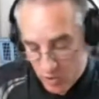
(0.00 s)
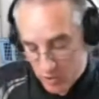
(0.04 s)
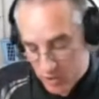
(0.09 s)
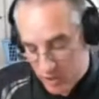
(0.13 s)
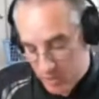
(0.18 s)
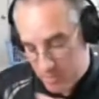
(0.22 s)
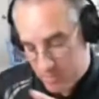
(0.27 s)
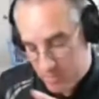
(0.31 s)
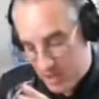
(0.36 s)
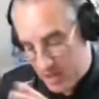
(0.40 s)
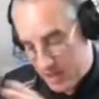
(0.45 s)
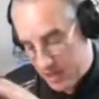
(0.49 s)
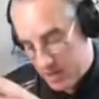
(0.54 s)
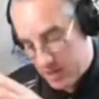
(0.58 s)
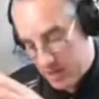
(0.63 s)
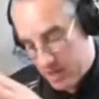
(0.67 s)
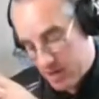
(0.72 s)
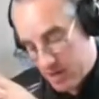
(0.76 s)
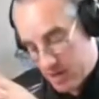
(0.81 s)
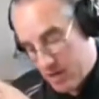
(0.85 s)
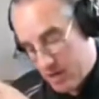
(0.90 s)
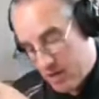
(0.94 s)
You can
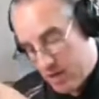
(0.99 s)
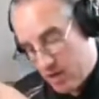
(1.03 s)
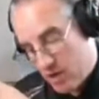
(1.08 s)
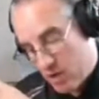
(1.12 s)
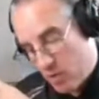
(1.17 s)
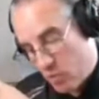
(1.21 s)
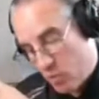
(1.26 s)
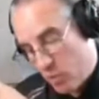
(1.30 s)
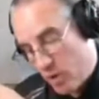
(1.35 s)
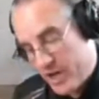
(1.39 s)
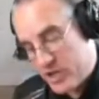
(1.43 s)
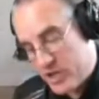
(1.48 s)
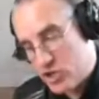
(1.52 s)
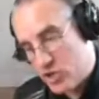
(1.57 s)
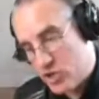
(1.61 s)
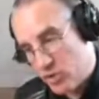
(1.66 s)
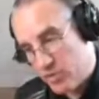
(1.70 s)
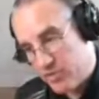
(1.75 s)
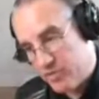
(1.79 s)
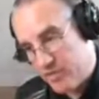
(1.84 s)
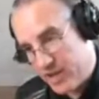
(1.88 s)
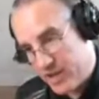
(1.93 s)
pick
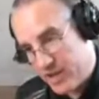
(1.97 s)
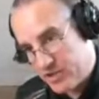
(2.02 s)
racial